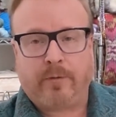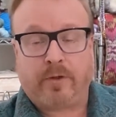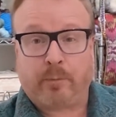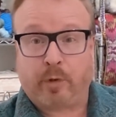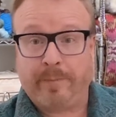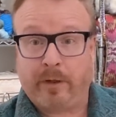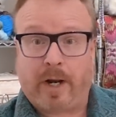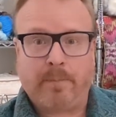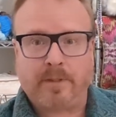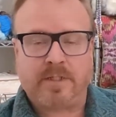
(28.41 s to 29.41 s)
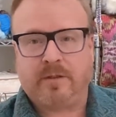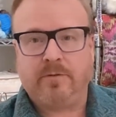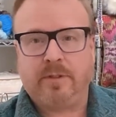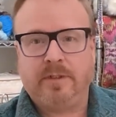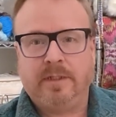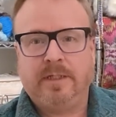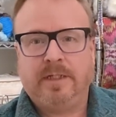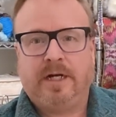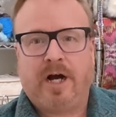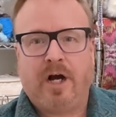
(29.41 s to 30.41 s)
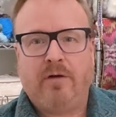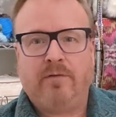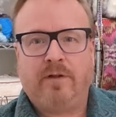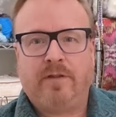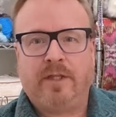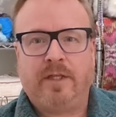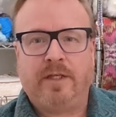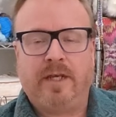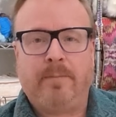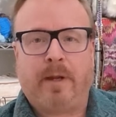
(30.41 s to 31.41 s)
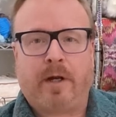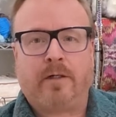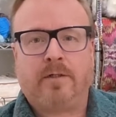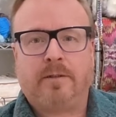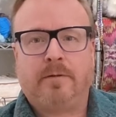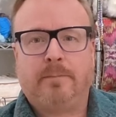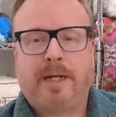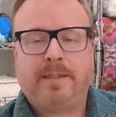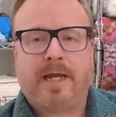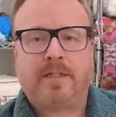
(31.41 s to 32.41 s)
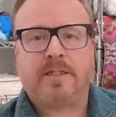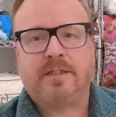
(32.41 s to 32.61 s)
premiere episode of the Knitting Bear podcast,